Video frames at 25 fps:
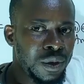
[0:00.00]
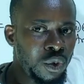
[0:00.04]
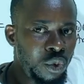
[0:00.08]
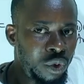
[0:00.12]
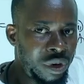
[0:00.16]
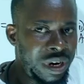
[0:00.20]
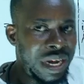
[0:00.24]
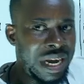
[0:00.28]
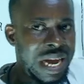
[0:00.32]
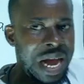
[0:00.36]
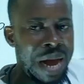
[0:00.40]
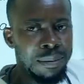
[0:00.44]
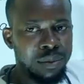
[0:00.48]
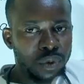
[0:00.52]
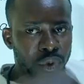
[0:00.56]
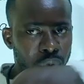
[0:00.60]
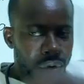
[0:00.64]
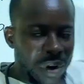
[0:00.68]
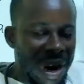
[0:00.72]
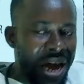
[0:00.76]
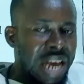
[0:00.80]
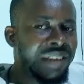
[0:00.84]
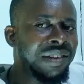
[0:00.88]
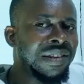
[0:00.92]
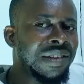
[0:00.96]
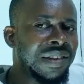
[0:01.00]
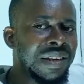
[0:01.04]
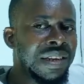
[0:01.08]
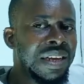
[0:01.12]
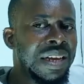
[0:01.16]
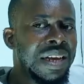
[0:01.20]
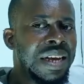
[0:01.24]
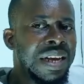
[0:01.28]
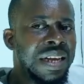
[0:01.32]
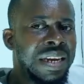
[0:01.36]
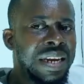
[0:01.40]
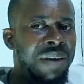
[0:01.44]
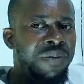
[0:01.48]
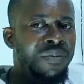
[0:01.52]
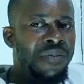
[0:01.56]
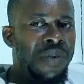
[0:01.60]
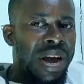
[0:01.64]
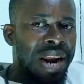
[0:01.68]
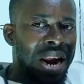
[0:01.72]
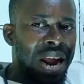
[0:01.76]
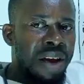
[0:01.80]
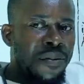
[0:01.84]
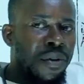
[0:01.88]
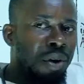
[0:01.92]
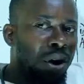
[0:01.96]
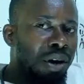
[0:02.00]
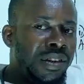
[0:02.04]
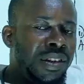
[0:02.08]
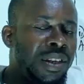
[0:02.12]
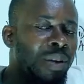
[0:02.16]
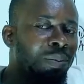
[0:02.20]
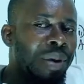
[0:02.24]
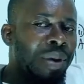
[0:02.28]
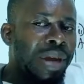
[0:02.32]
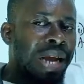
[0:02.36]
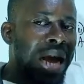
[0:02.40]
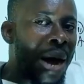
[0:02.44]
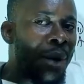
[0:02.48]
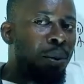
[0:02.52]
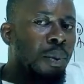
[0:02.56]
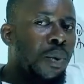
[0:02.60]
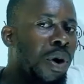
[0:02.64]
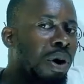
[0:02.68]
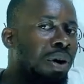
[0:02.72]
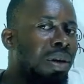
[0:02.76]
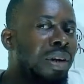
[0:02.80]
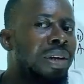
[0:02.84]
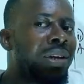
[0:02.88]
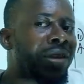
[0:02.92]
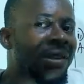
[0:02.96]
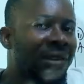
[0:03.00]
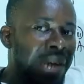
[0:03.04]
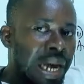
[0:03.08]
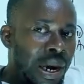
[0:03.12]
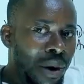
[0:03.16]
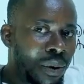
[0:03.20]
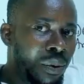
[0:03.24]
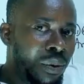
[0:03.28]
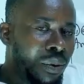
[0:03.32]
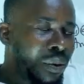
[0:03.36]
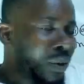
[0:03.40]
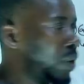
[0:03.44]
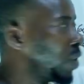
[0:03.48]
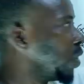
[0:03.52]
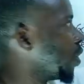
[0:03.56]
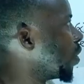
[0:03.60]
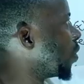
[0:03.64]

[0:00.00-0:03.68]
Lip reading: When it come to rest, the final velocity become what? 0.